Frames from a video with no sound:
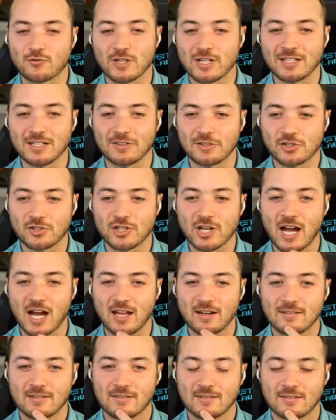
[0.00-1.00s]
re-hit the
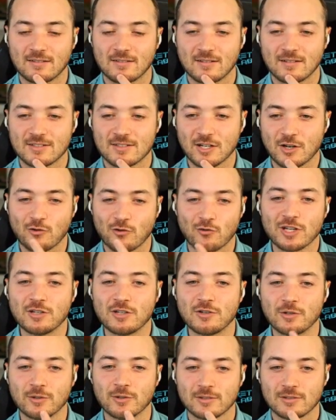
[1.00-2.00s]
shot. It's like a
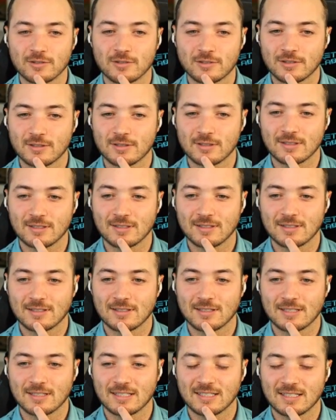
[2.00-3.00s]
redo.
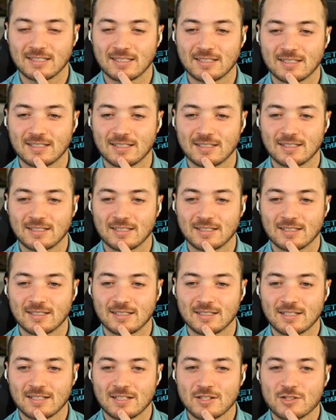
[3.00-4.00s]
Okay.
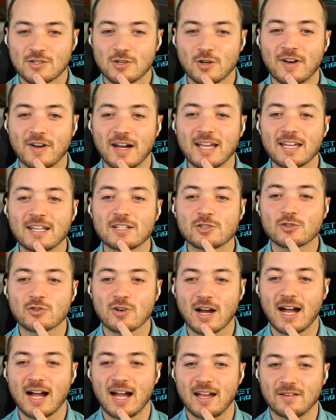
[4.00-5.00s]
So if I hit a
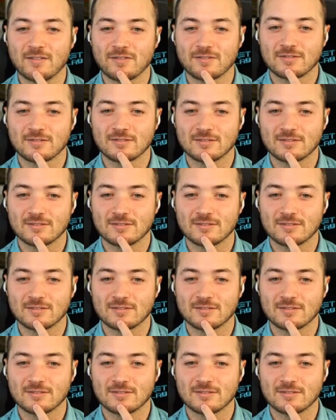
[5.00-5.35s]
drive